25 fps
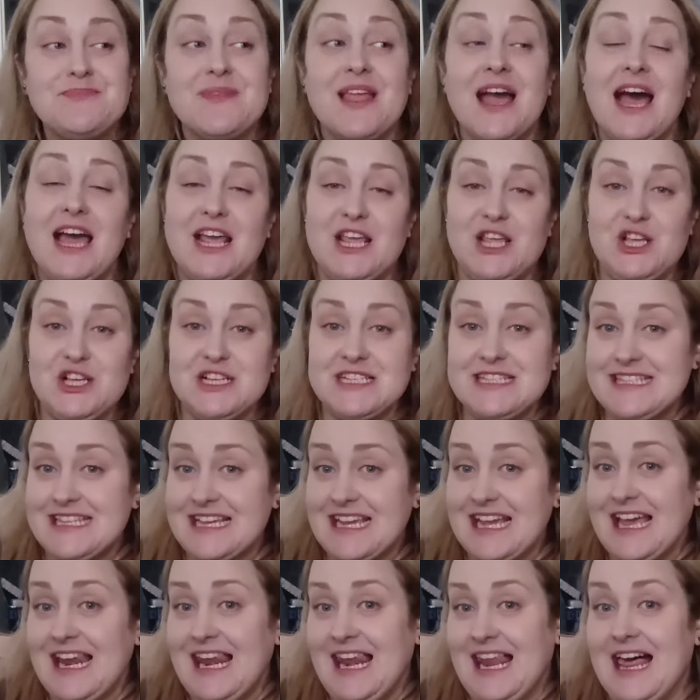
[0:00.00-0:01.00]
I used to
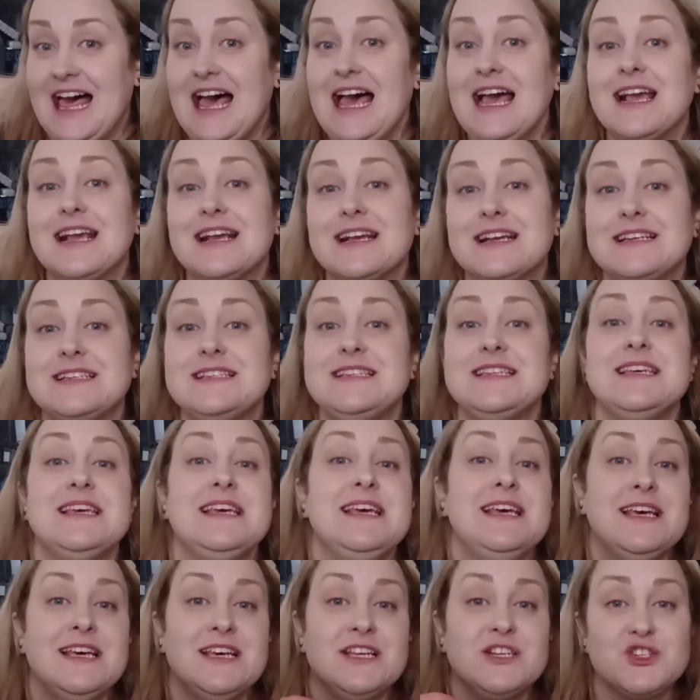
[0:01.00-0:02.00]
collect
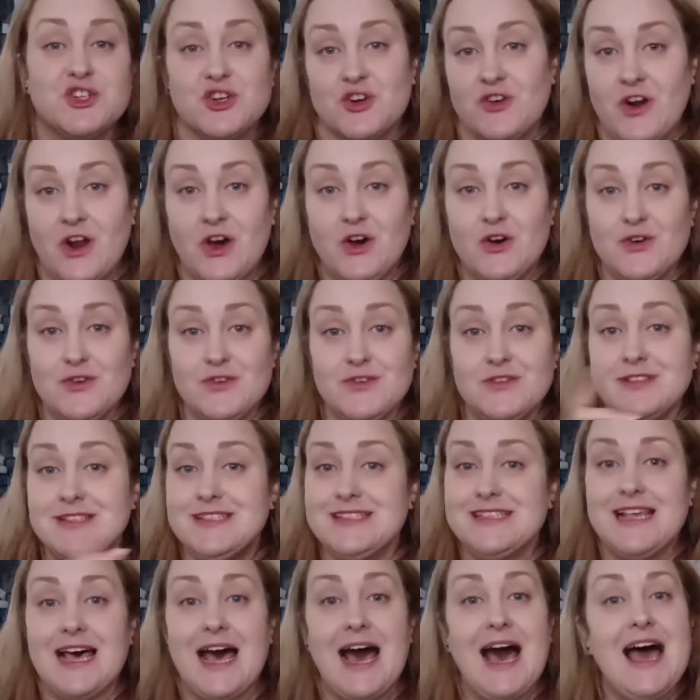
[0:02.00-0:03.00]

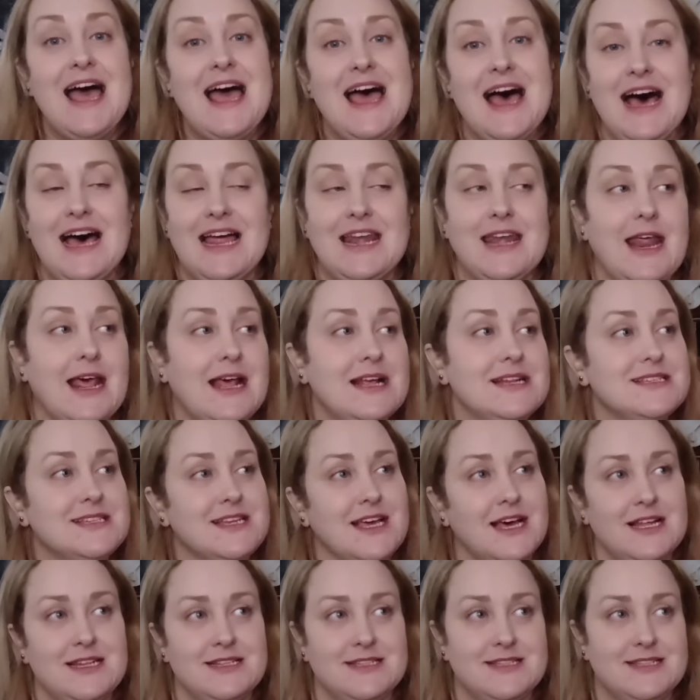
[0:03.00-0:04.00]
trolls. I had
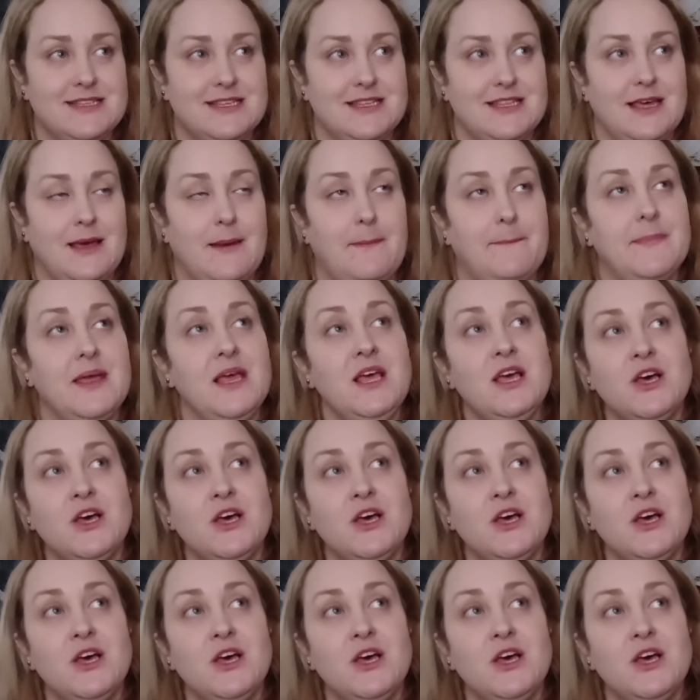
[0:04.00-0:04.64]
tons of them.